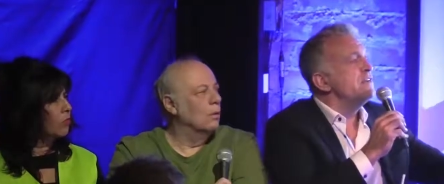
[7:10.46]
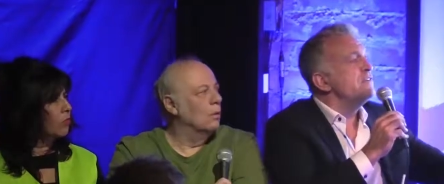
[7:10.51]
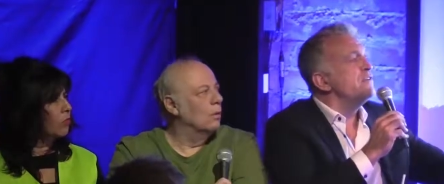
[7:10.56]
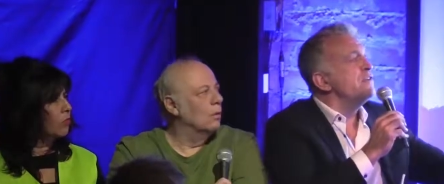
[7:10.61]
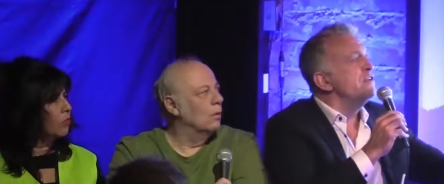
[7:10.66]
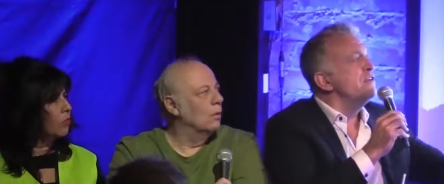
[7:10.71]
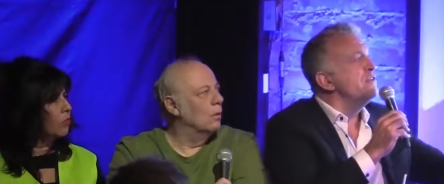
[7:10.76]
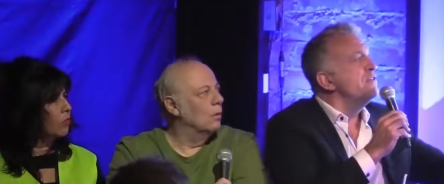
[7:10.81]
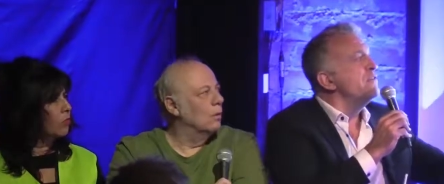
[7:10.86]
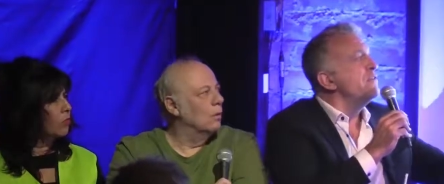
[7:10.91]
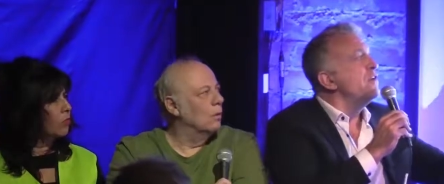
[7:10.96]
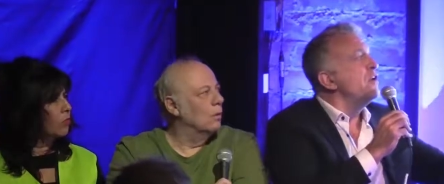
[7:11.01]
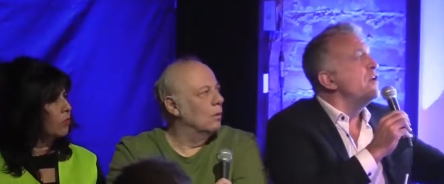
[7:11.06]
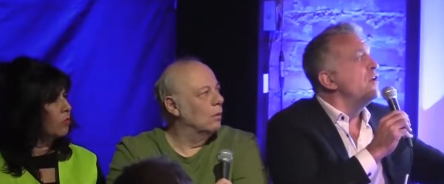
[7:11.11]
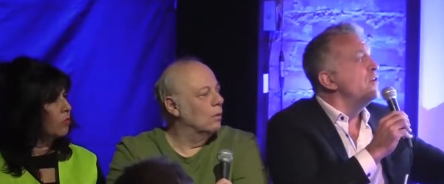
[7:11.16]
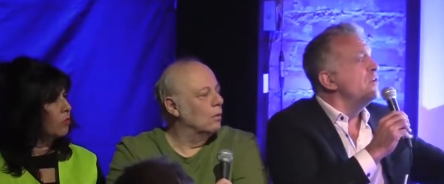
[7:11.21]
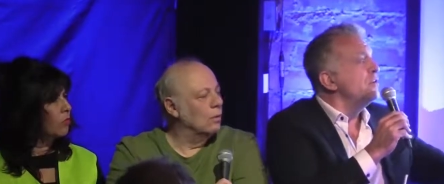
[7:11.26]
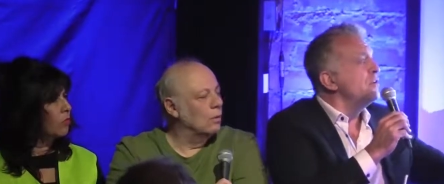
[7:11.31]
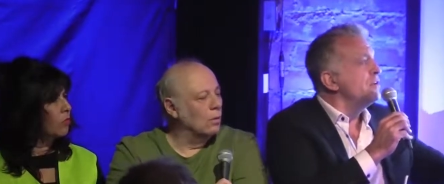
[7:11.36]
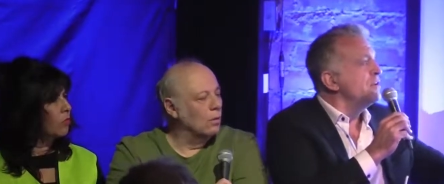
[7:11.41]
Speaker 1: if you
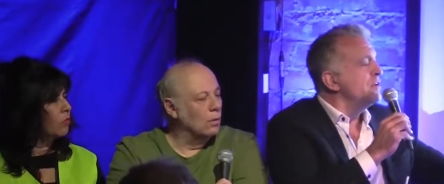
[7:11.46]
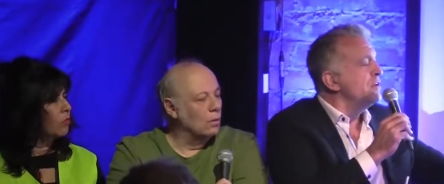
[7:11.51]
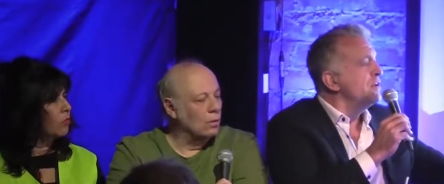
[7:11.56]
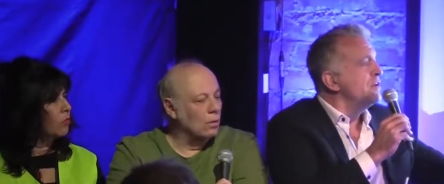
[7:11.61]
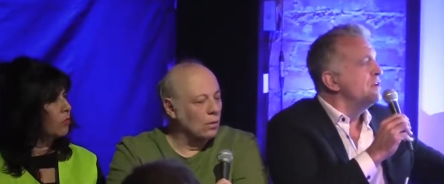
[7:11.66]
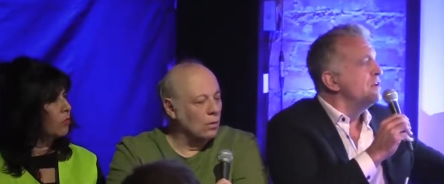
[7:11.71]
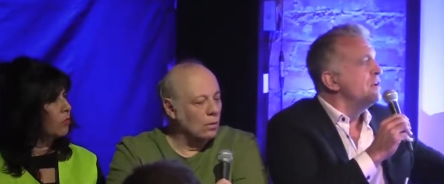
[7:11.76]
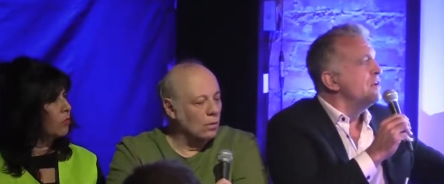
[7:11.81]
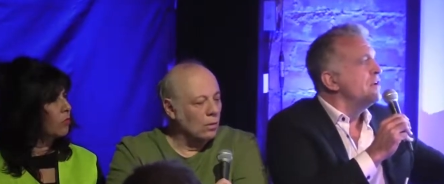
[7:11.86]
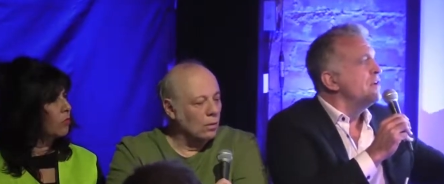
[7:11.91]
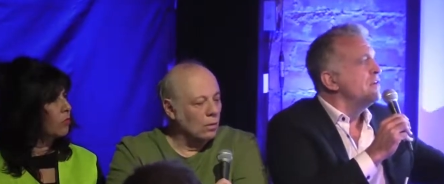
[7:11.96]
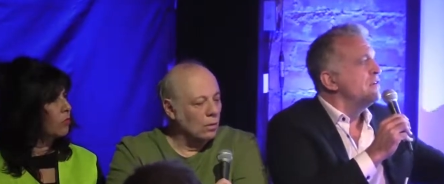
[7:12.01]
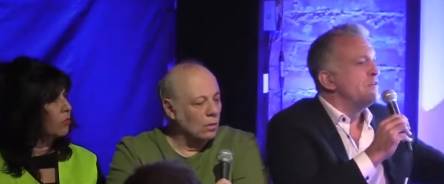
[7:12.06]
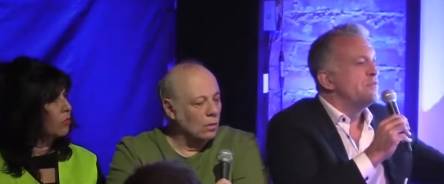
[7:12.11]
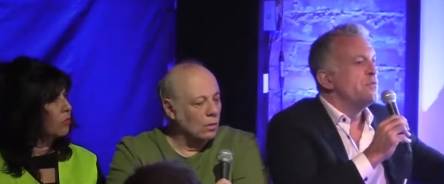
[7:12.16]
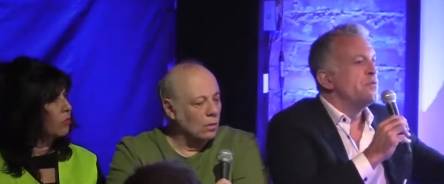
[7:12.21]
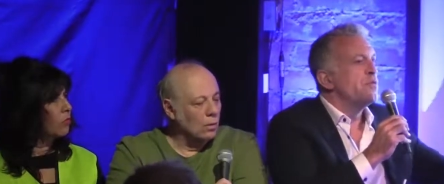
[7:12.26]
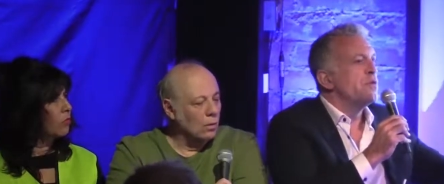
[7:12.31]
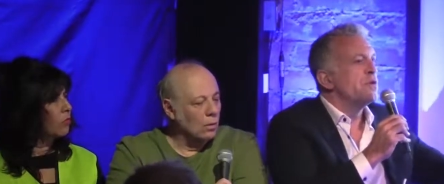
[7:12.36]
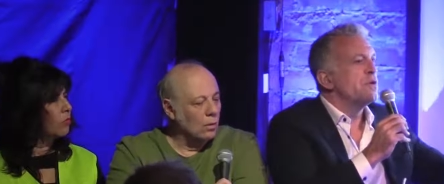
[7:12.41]
vote
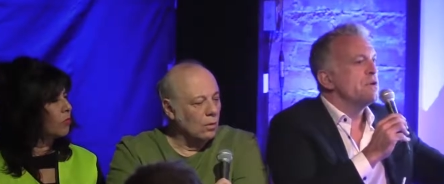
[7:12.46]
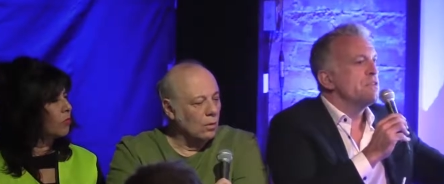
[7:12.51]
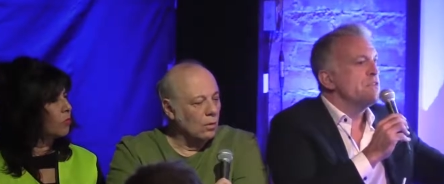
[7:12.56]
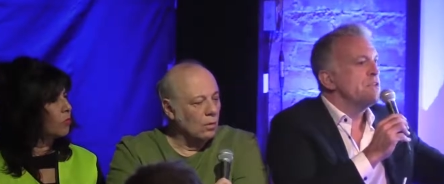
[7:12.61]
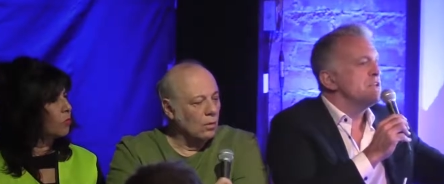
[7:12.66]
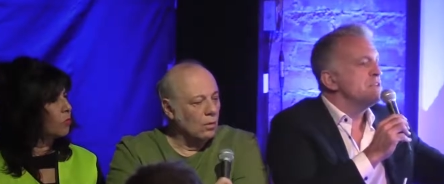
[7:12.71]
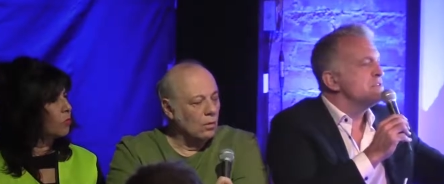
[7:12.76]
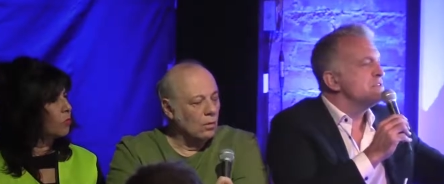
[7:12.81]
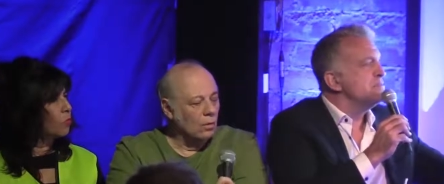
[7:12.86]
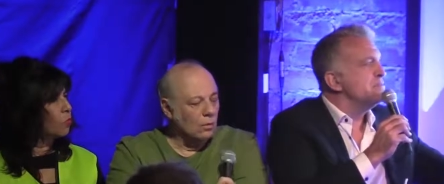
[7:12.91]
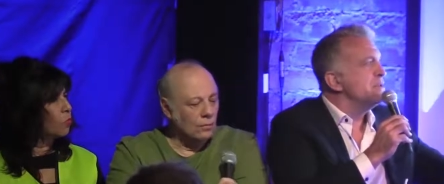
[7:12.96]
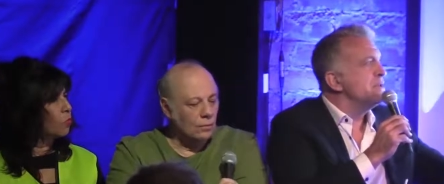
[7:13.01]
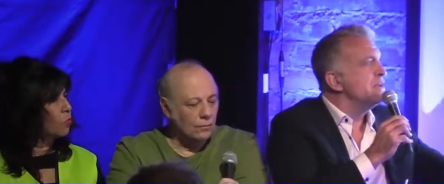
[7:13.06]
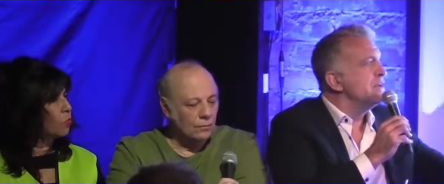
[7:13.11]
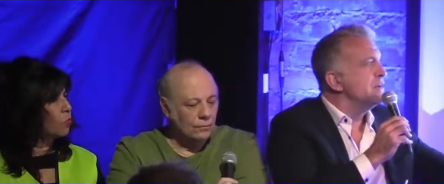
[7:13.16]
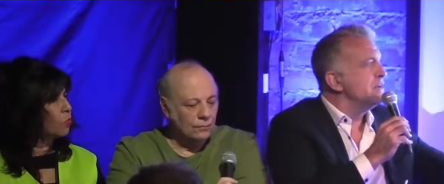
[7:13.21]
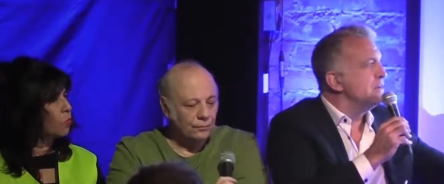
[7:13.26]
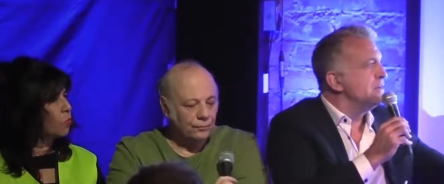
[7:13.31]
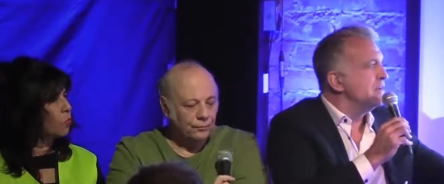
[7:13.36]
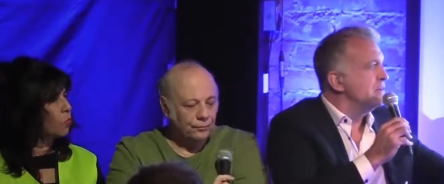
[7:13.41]
for this
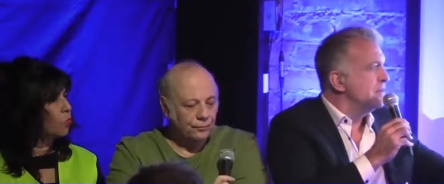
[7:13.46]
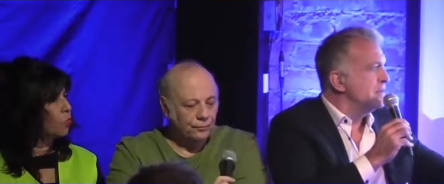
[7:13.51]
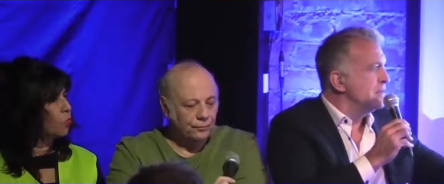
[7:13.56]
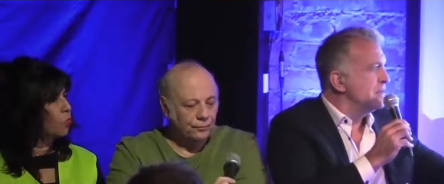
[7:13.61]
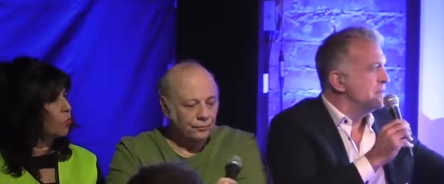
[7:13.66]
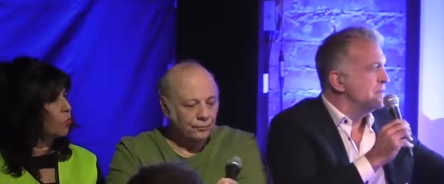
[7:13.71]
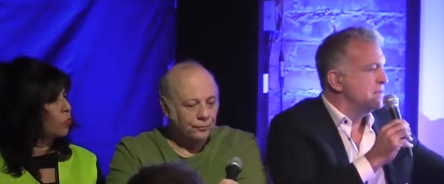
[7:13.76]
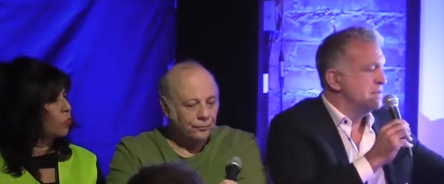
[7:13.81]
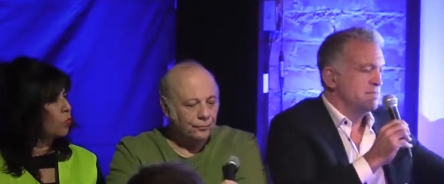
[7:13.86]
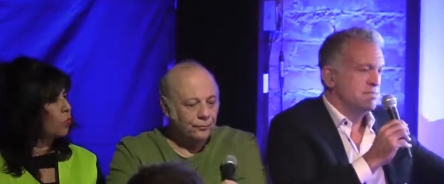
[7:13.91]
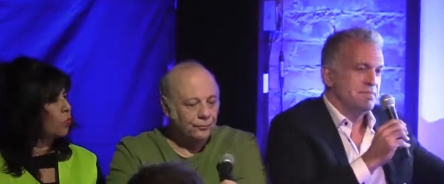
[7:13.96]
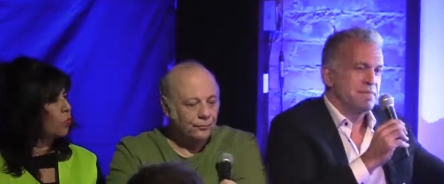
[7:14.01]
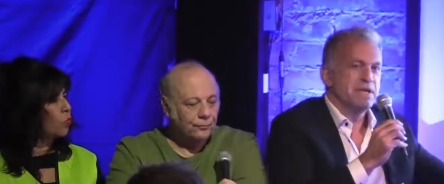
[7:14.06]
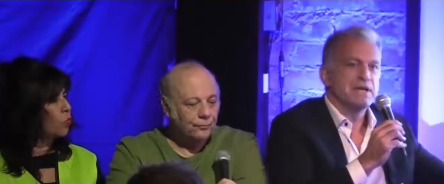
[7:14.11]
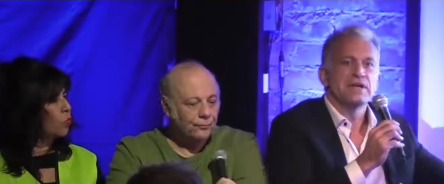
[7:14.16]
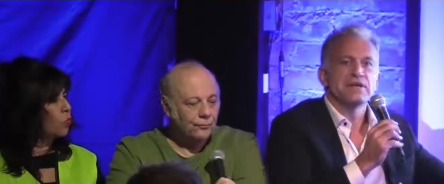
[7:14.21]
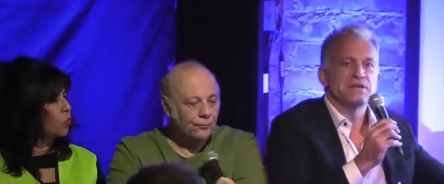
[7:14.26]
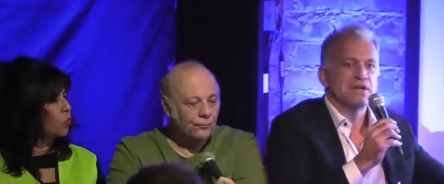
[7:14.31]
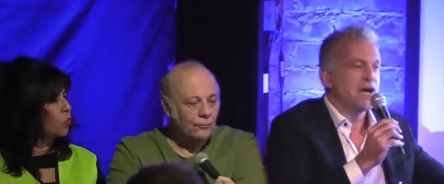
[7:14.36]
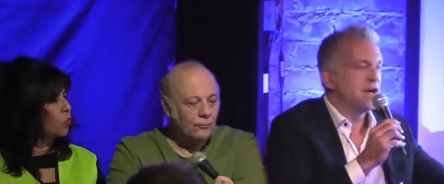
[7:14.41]
bill,
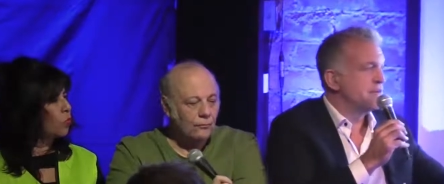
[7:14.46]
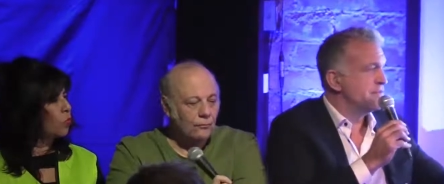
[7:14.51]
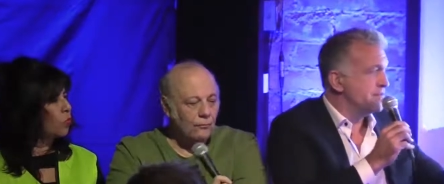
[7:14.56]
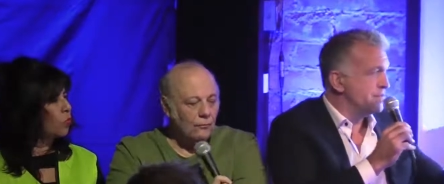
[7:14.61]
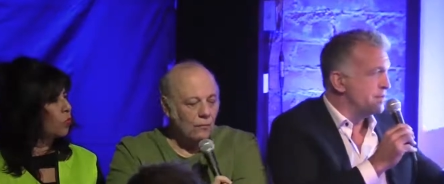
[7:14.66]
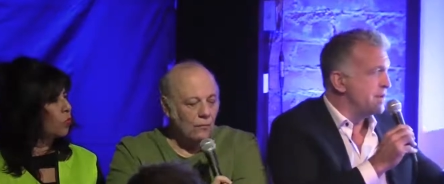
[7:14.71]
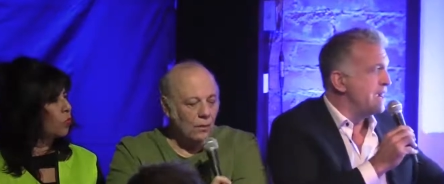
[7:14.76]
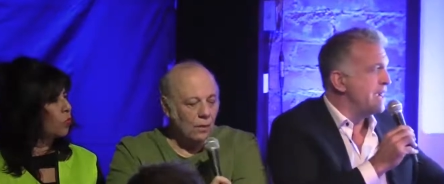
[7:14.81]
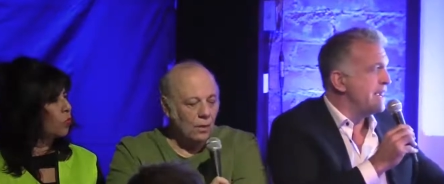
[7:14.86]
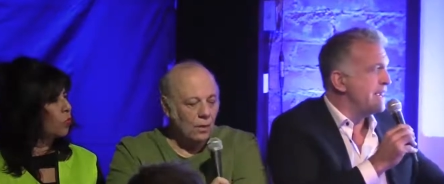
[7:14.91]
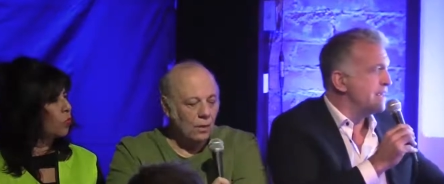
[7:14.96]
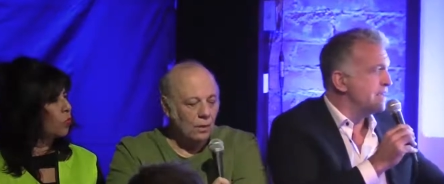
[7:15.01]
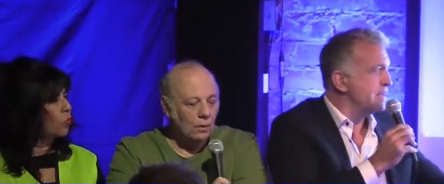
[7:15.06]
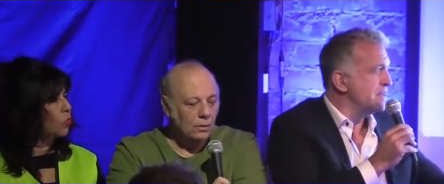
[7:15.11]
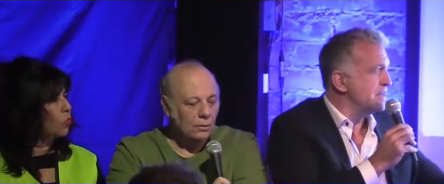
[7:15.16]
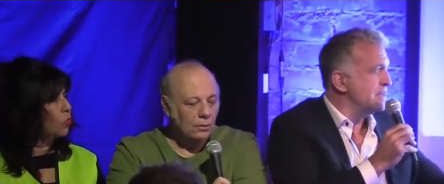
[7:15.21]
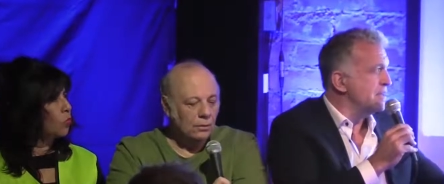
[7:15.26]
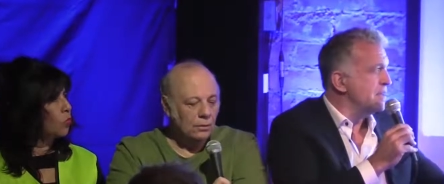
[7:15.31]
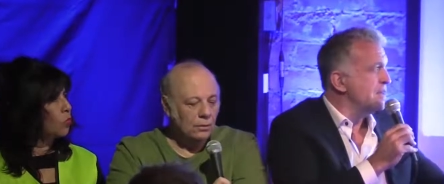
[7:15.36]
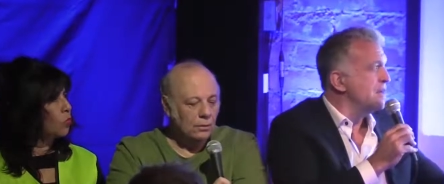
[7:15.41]
being Dodd
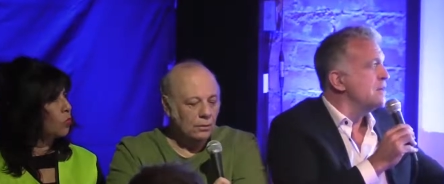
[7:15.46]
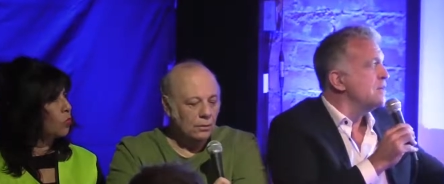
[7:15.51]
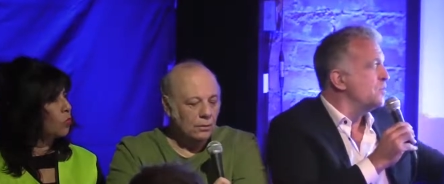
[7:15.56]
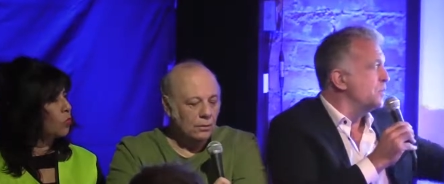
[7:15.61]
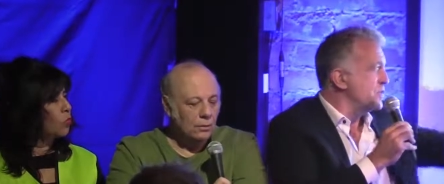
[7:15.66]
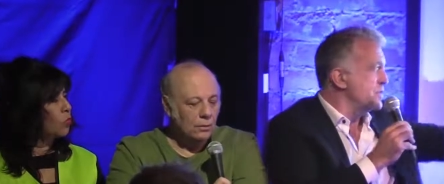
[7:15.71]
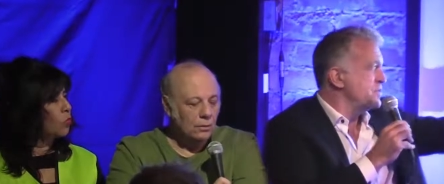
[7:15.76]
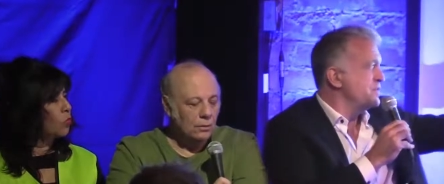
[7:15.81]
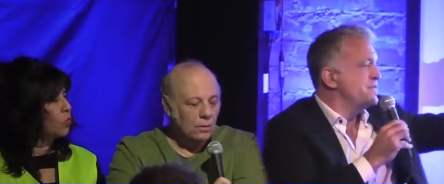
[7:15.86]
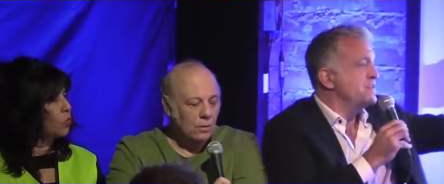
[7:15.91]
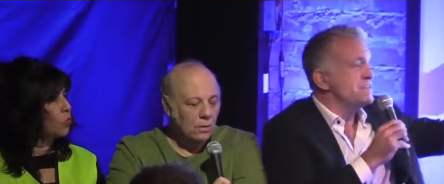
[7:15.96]
Frank, which